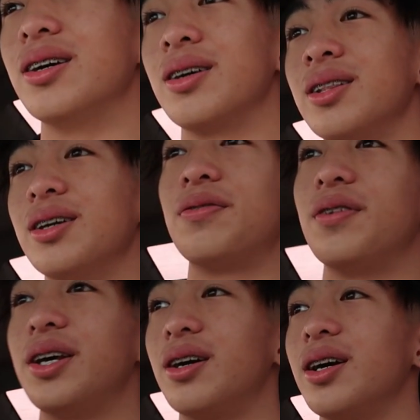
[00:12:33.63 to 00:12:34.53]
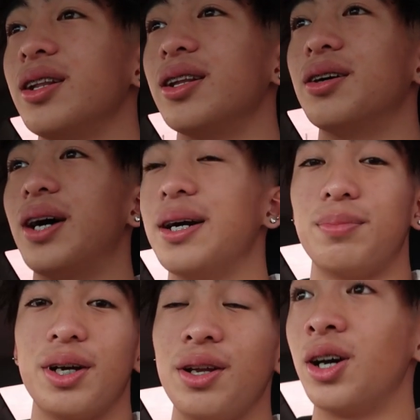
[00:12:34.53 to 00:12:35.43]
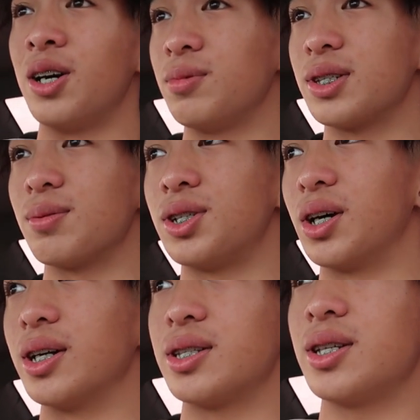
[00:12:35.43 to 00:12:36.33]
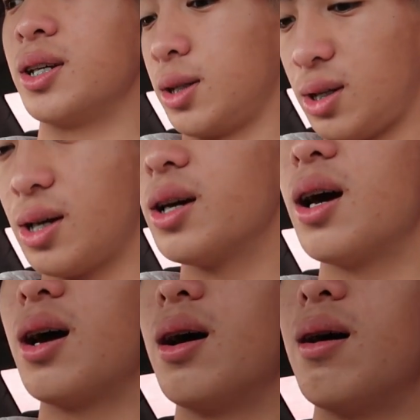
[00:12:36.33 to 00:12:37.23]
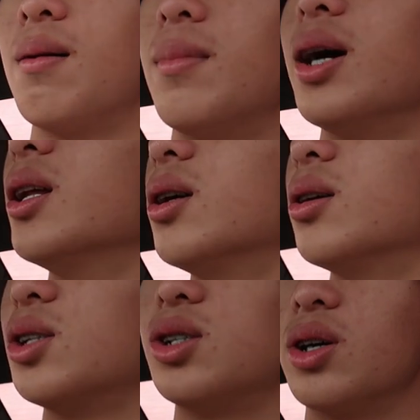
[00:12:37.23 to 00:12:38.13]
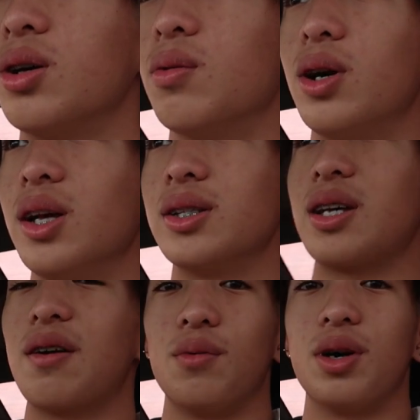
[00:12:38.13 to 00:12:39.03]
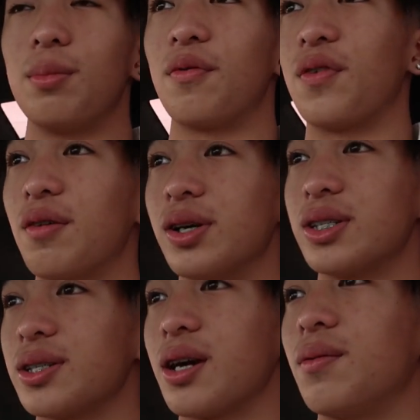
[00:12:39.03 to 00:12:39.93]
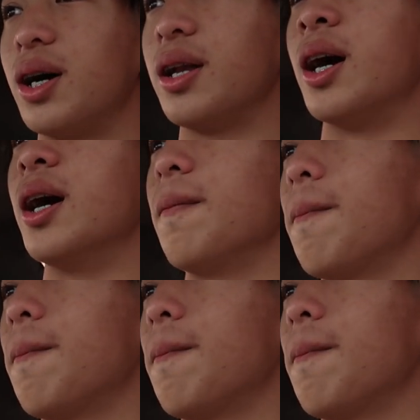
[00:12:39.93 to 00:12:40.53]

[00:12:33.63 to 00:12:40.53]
a little, little fit on, a little white button up with some shorts and my little Jordan 1s. I haven't worn them in forever, so I was like, why not?